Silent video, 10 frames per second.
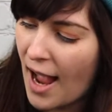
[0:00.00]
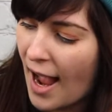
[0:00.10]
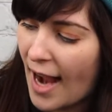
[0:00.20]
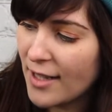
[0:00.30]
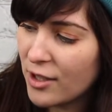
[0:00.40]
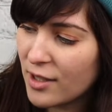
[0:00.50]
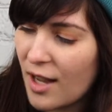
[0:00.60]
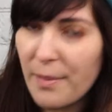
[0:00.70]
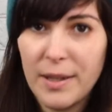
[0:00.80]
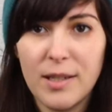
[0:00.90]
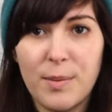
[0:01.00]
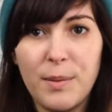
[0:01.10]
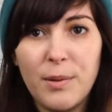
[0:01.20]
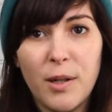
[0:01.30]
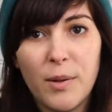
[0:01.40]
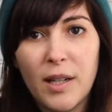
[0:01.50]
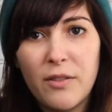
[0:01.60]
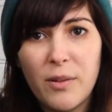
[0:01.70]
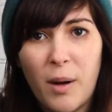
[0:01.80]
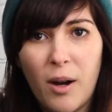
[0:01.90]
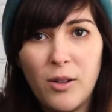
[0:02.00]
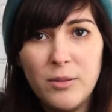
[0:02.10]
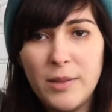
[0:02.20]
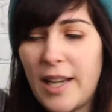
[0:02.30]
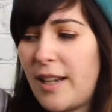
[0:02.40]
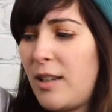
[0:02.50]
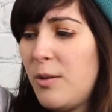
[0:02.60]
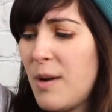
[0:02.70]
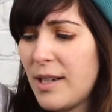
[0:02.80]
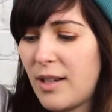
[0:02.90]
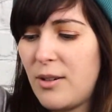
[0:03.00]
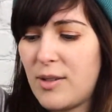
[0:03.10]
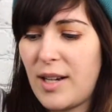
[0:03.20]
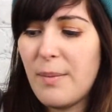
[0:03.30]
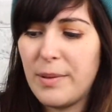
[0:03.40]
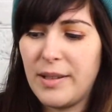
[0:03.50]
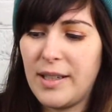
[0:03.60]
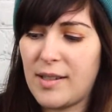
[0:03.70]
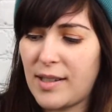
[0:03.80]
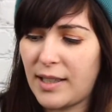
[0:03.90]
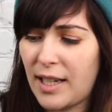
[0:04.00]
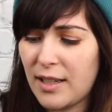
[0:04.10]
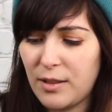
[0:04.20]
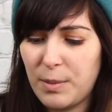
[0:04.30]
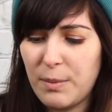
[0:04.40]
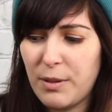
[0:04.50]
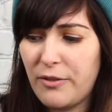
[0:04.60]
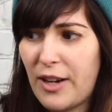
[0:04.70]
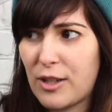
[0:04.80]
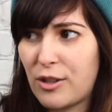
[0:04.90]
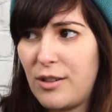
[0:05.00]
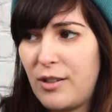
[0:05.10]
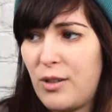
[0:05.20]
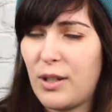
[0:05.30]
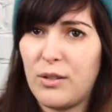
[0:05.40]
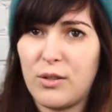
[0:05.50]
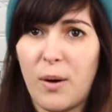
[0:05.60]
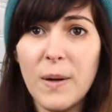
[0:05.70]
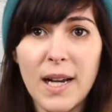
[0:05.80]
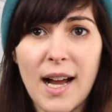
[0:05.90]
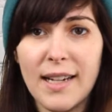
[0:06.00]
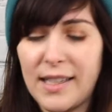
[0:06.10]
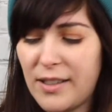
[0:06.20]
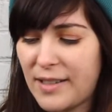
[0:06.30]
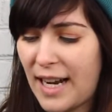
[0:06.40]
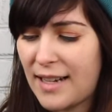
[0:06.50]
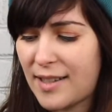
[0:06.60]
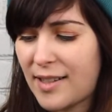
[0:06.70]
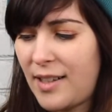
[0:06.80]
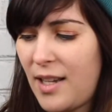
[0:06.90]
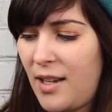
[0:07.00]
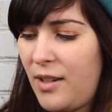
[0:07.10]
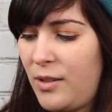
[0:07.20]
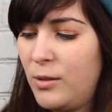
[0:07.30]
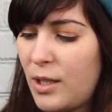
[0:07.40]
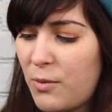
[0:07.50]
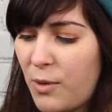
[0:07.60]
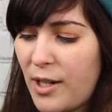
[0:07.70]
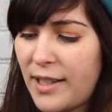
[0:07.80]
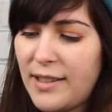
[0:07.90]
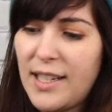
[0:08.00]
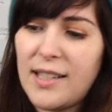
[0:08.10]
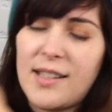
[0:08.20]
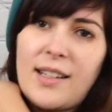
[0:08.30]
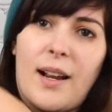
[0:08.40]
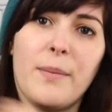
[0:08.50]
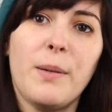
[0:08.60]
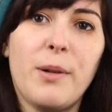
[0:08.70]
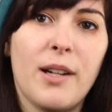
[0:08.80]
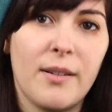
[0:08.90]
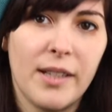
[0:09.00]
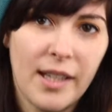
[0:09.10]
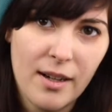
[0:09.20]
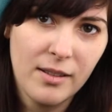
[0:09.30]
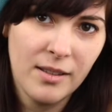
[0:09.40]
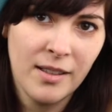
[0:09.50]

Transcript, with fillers: I just thought because people are working from home, like you want to cozy up in this. Like it could be professional. You can throw it on at your desk. You can work in this. Like I'm going to put it on right now.